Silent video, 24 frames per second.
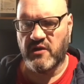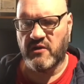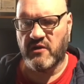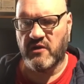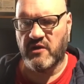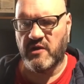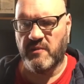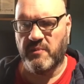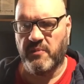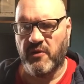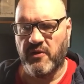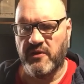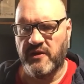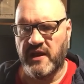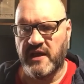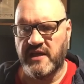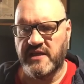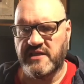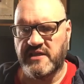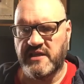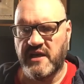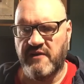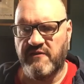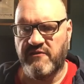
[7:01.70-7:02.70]
and upon thy
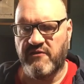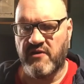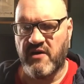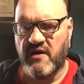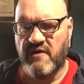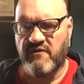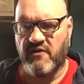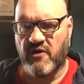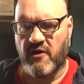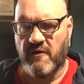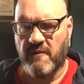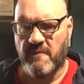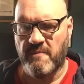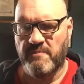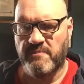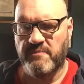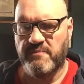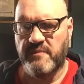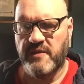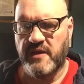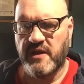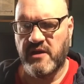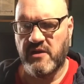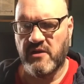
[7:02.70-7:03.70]
seed for ever,
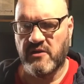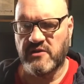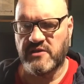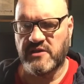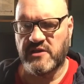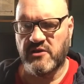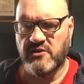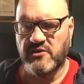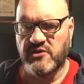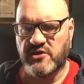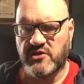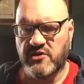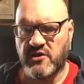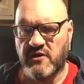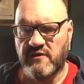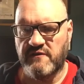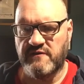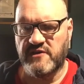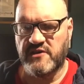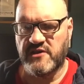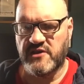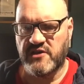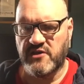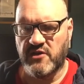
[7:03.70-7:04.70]
because thou
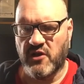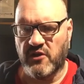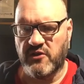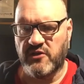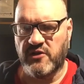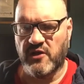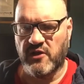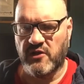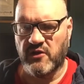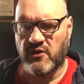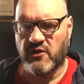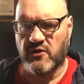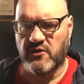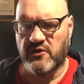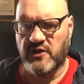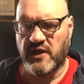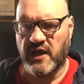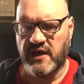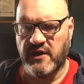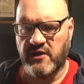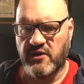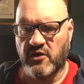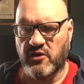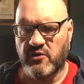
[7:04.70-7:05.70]
servest not the Lord thy
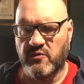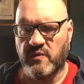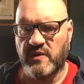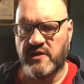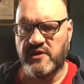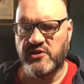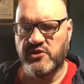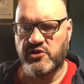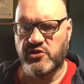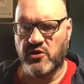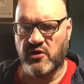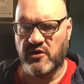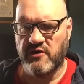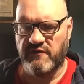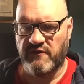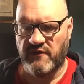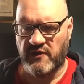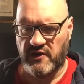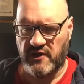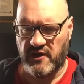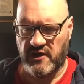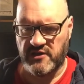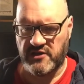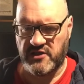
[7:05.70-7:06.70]
God with
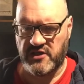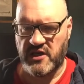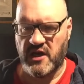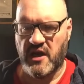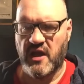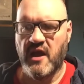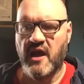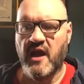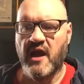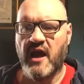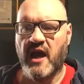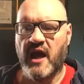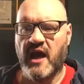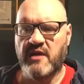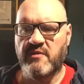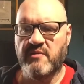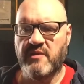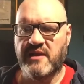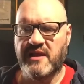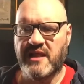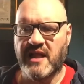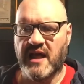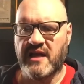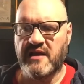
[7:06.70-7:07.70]
joyfulness, and with
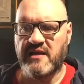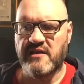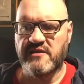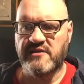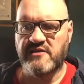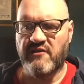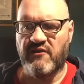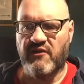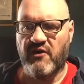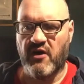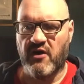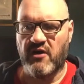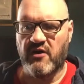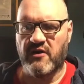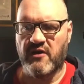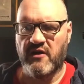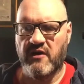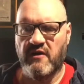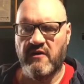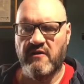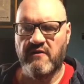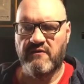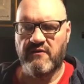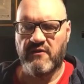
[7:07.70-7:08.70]
gladness of heart,
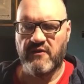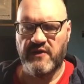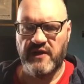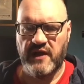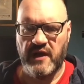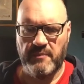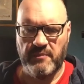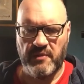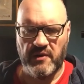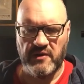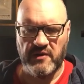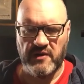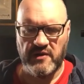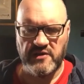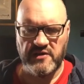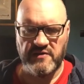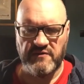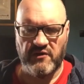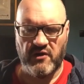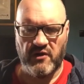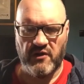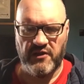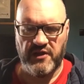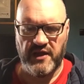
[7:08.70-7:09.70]
for the abundance of
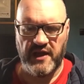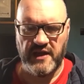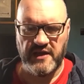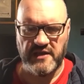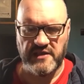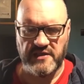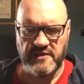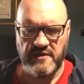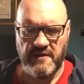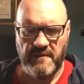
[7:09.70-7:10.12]
all things.